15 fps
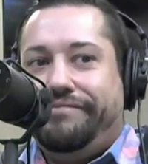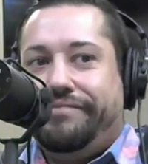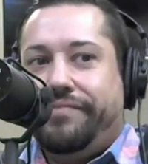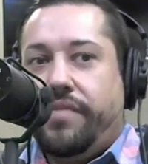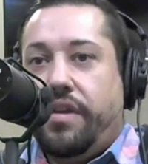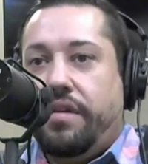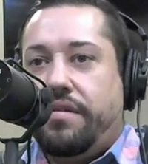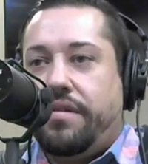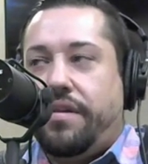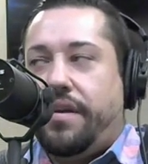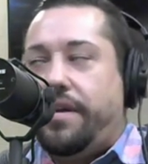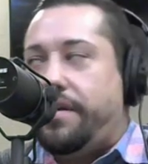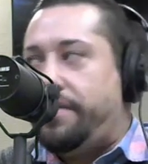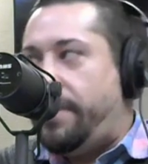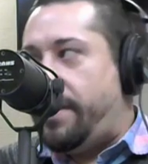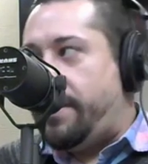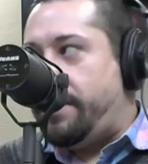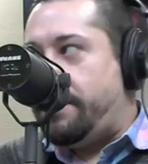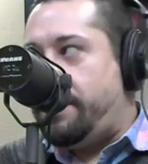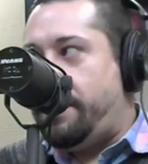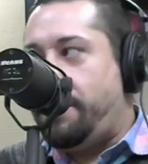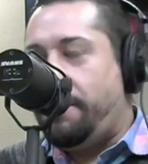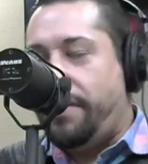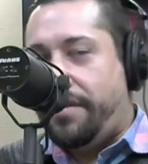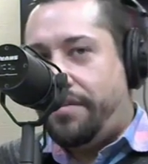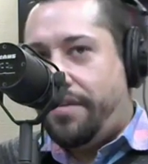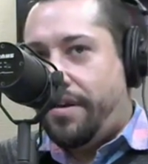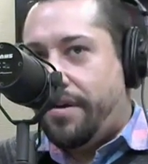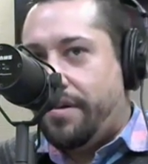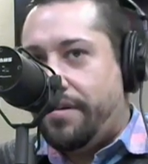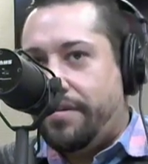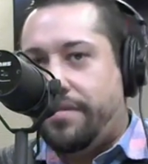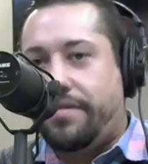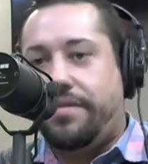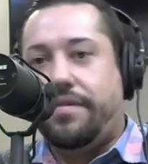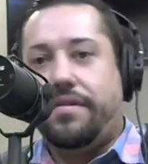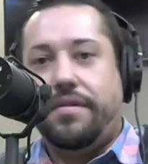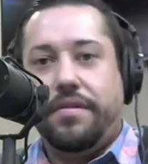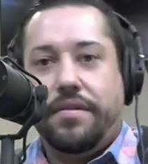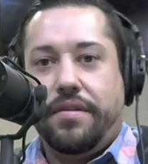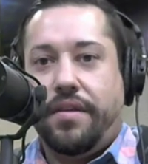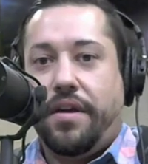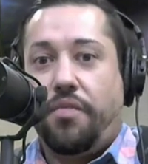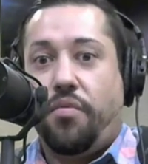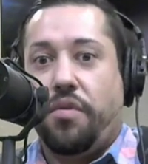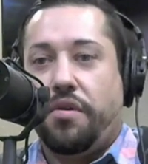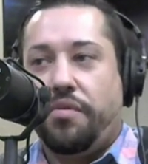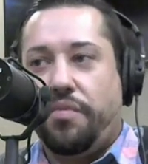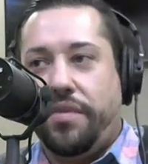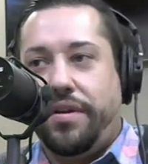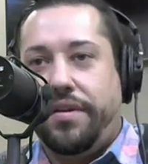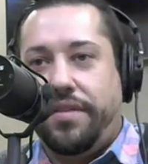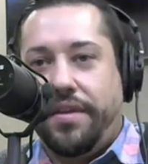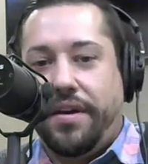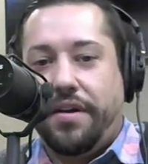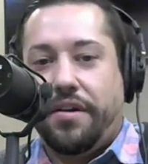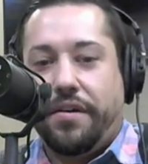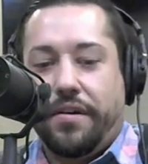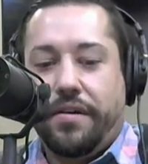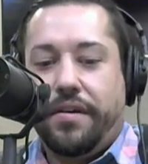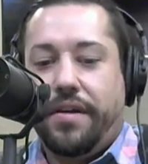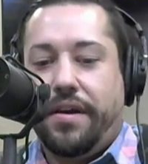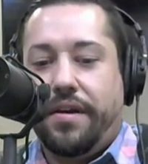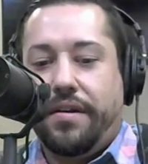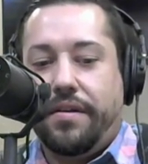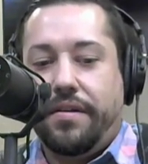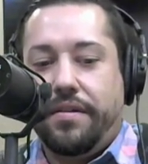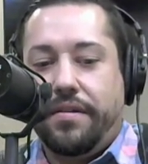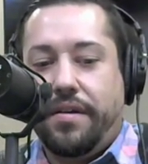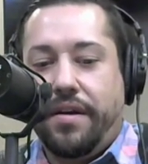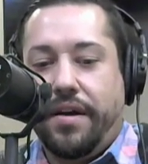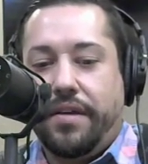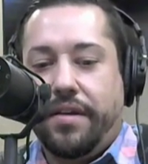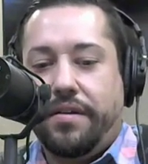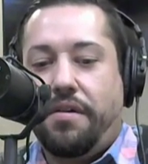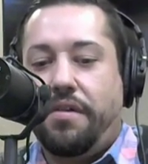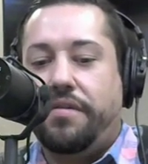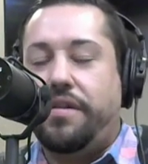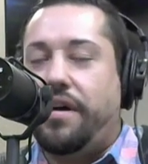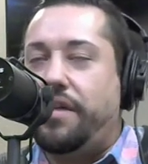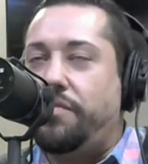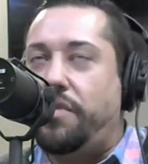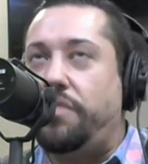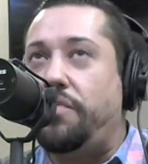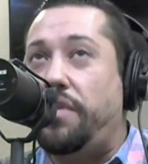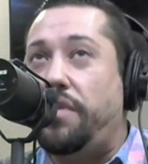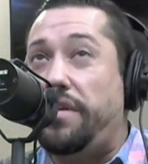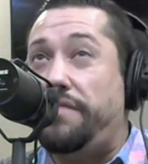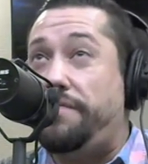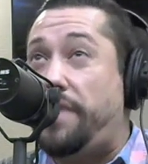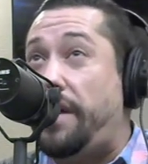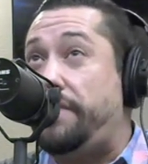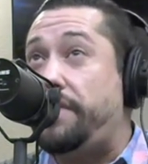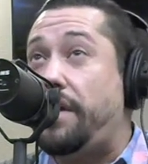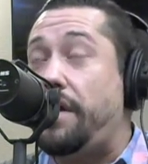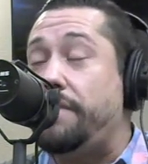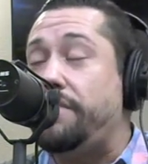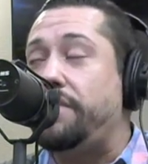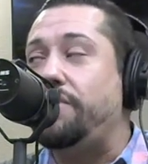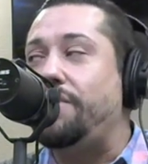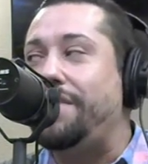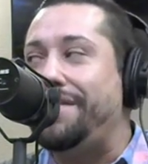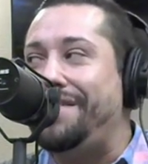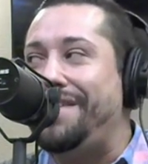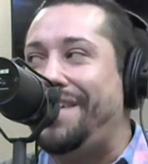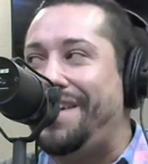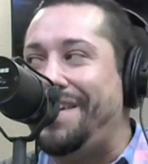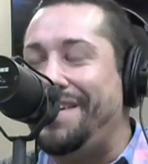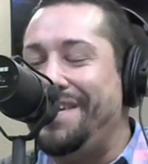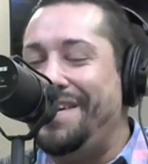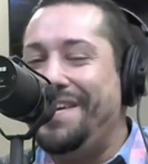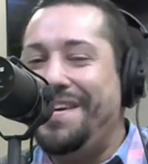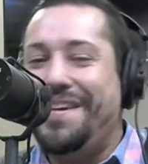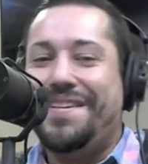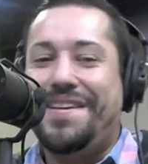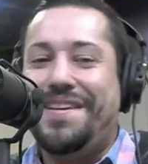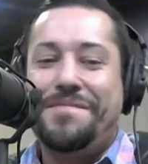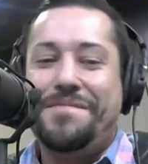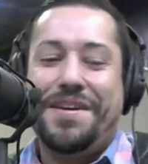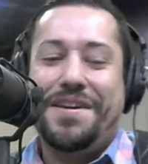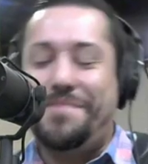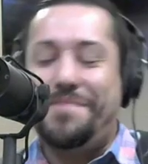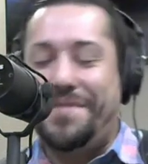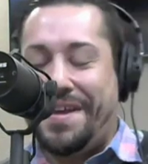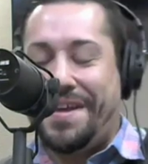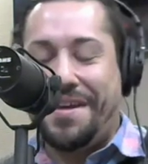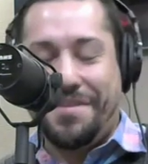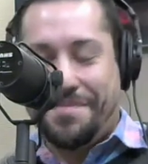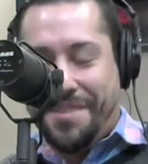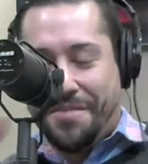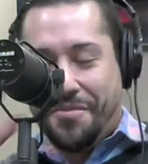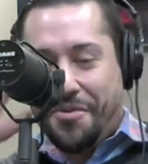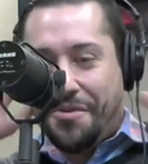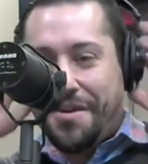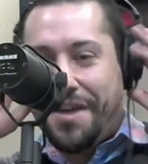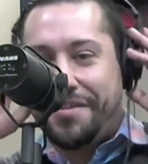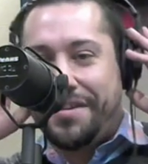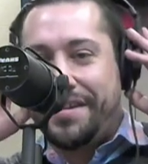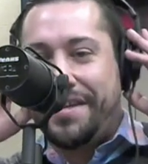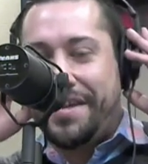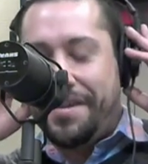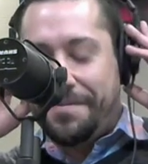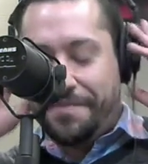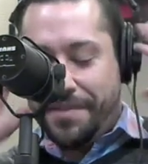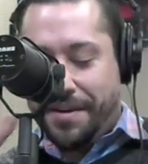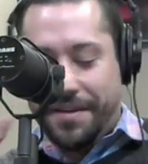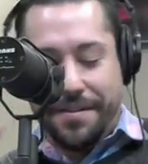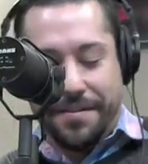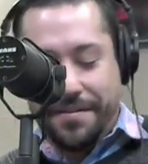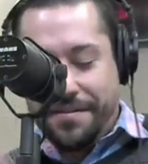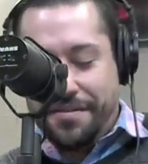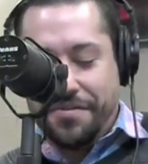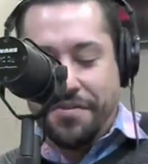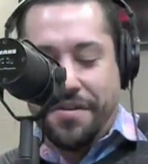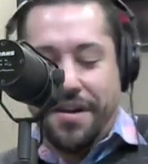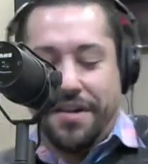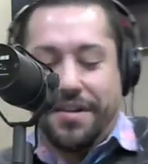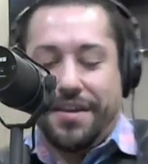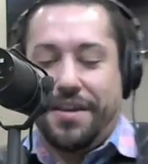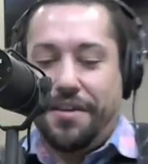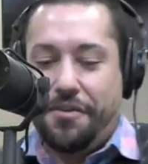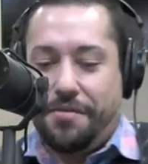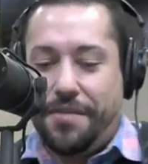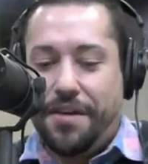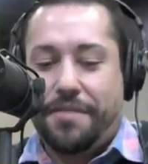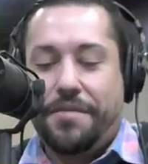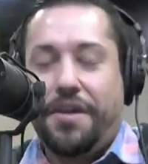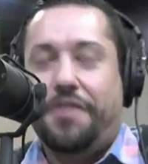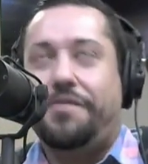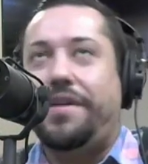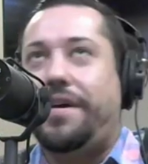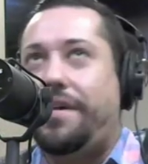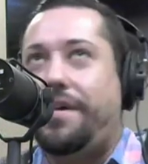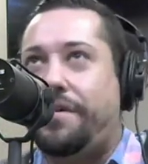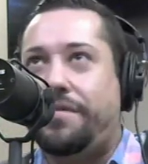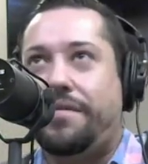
seeing things, hearing things that weren't really there. And I'd called 911 5 times in one day, claiming up and down that people were out to get me, trying to kill me in my own house.